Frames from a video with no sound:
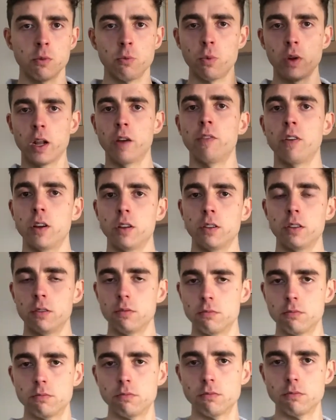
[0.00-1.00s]
whatever,
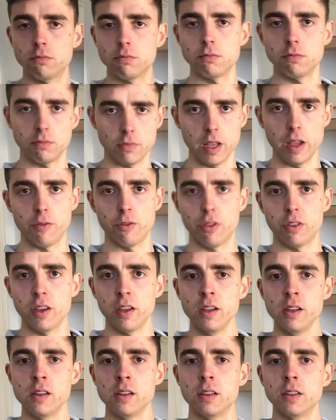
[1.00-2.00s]

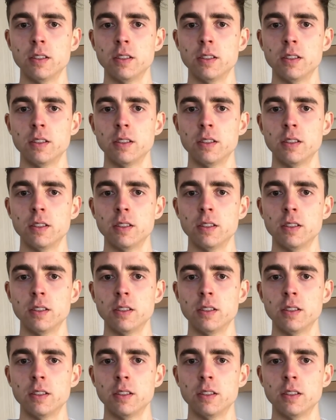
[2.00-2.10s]
everything.